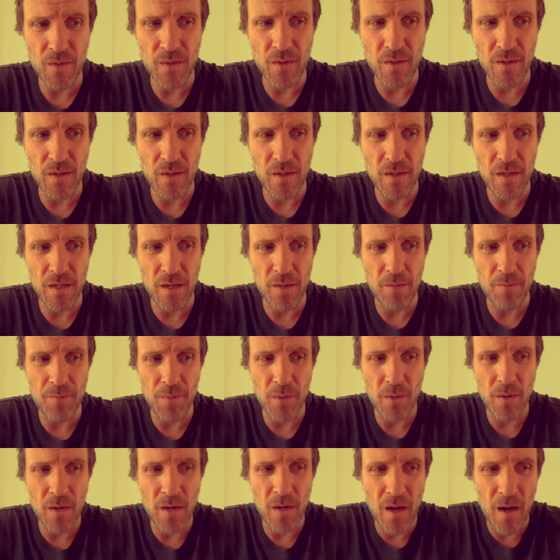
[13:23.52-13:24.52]
you know,
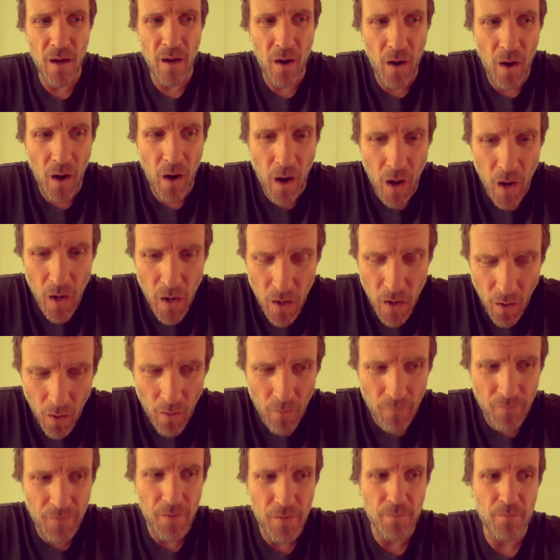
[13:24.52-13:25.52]
but a lot
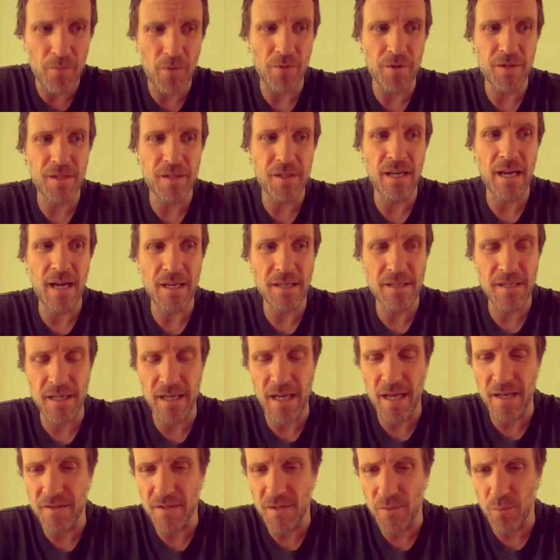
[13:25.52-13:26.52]
of them were attacks
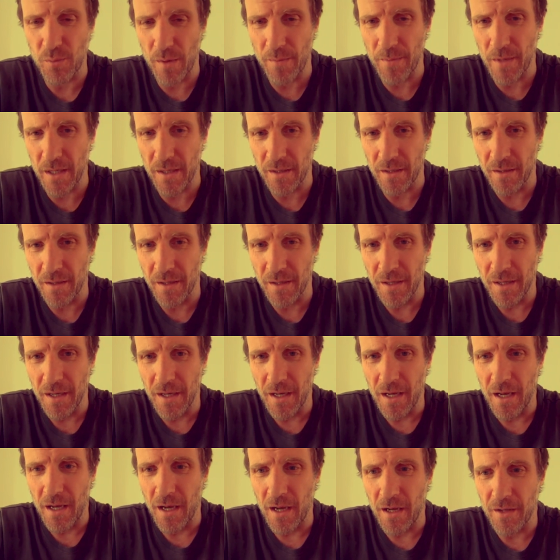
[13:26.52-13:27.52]
against women.
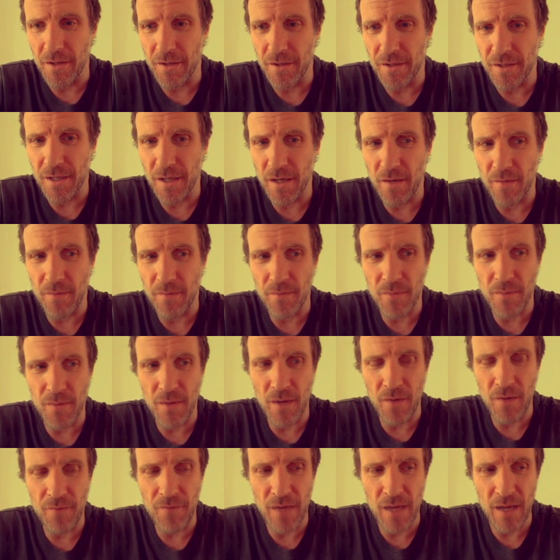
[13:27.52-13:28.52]
And
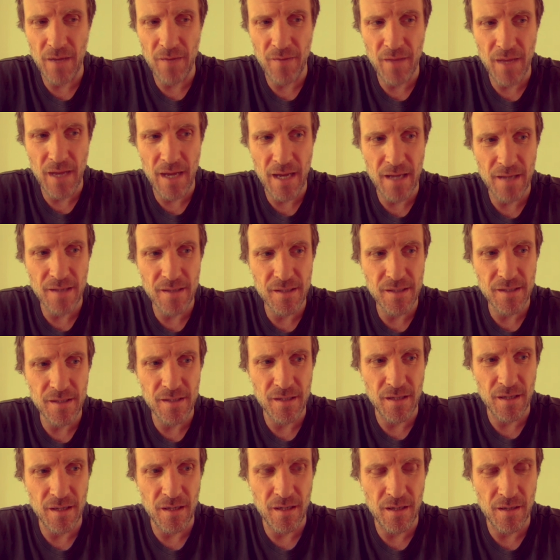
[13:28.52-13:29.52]
I found that,
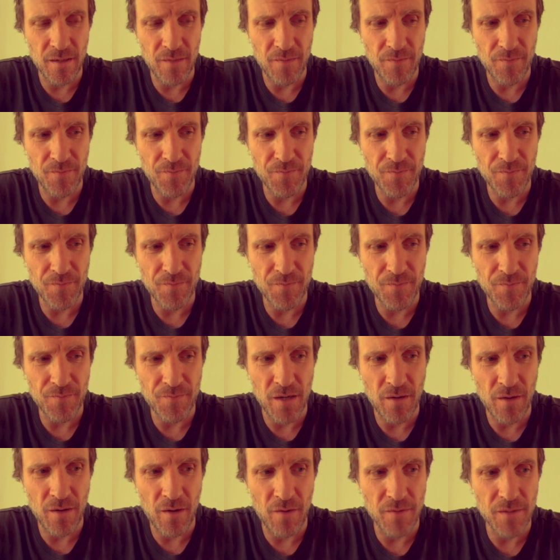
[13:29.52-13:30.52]
you
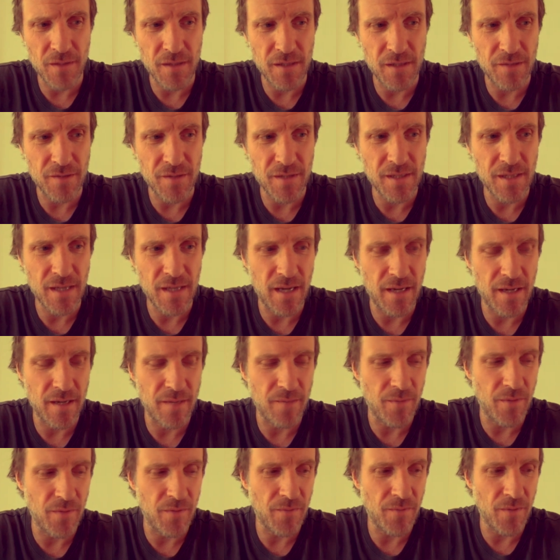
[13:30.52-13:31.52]
know, obviously unsettling,
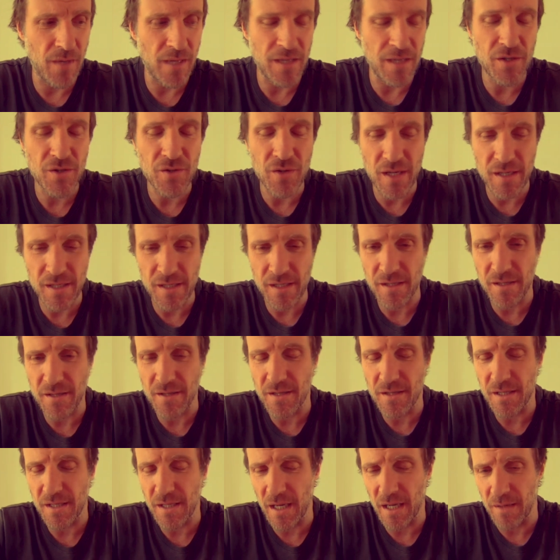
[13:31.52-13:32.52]
but interesting at
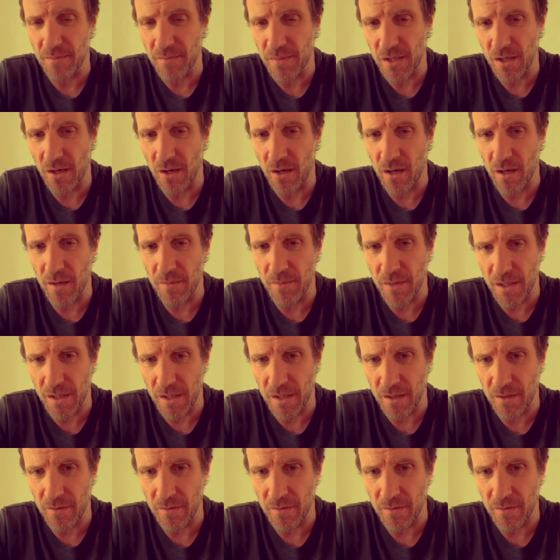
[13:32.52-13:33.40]
the same time, you know.